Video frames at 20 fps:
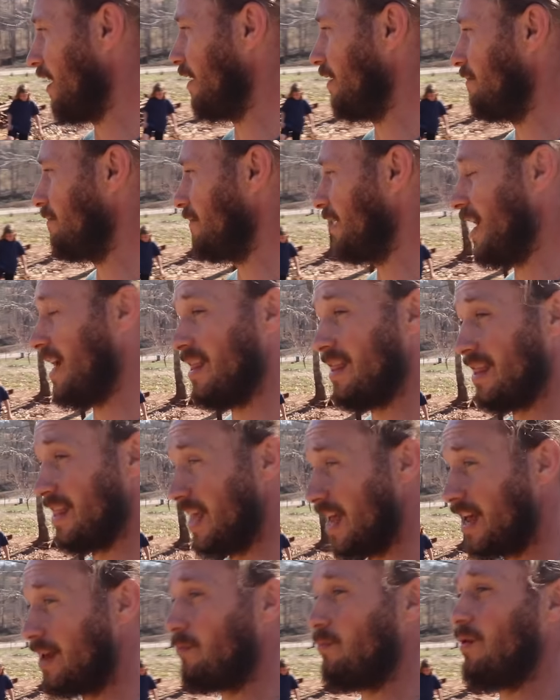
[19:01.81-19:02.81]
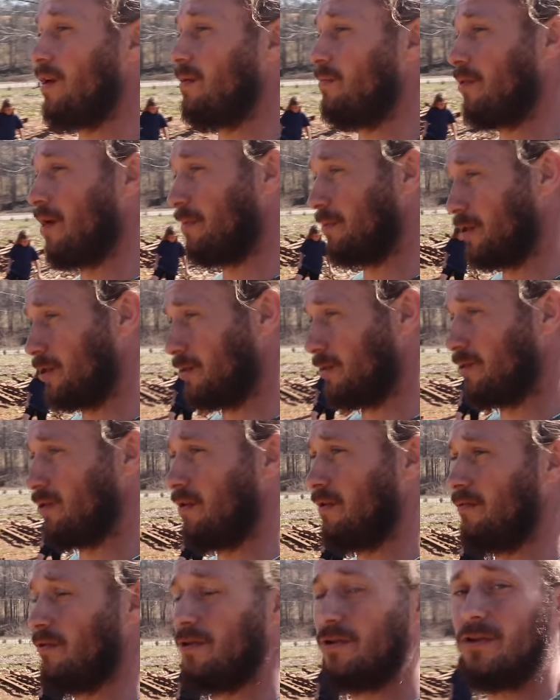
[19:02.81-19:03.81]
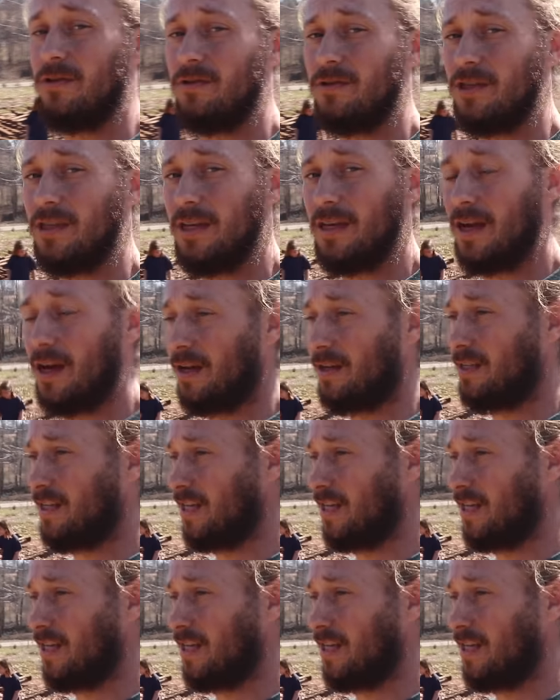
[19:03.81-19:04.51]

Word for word: it, and then we could probably switch over and use the uh,